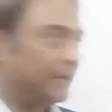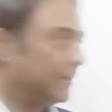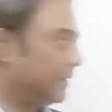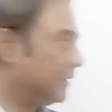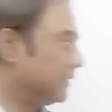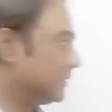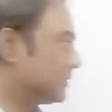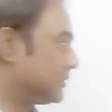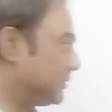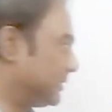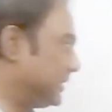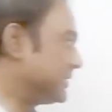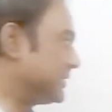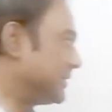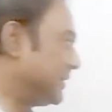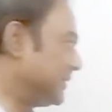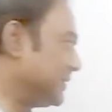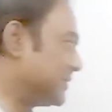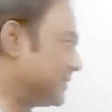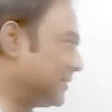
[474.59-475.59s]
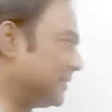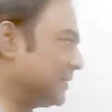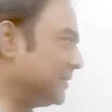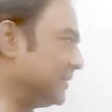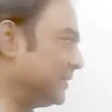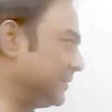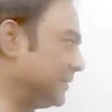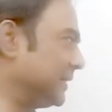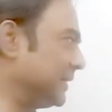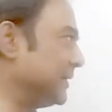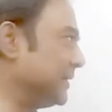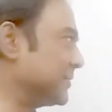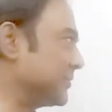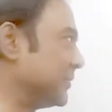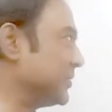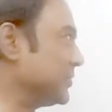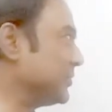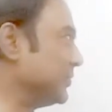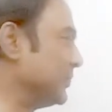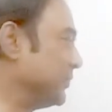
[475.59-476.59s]
So these are the certain things
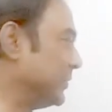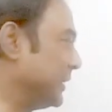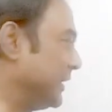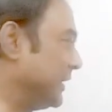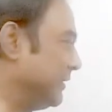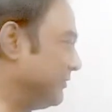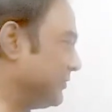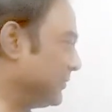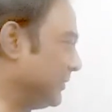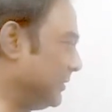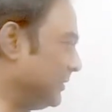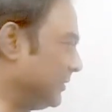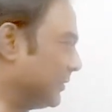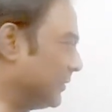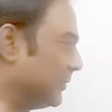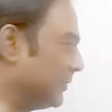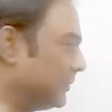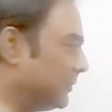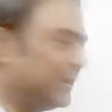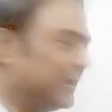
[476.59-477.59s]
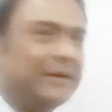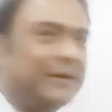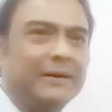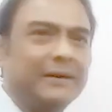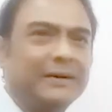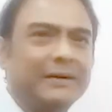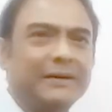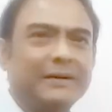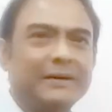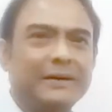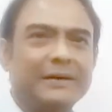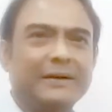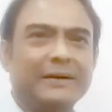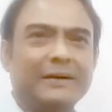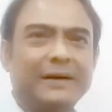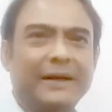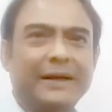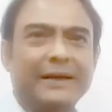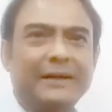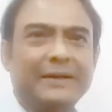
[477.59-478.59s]
which you have to know in
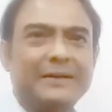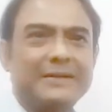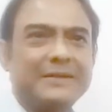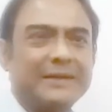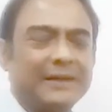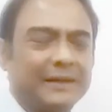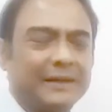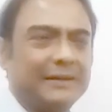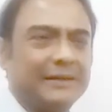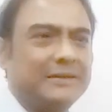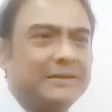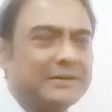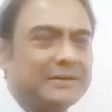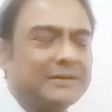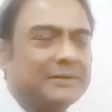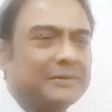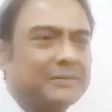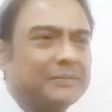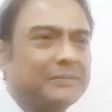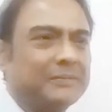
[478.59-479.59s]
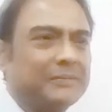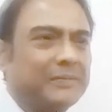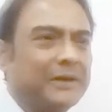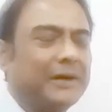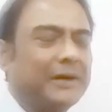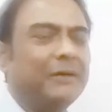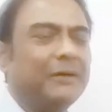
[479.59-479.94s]
the IELTS skills. There are